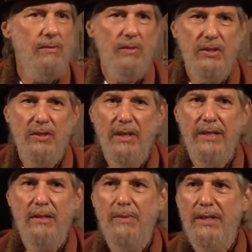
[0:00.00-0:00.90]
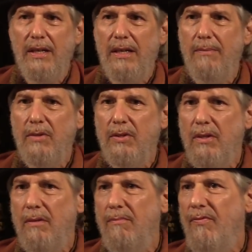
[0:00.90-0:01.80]
which later became the
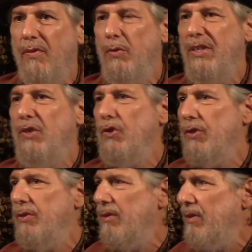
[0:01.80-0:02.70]
term Phoenician,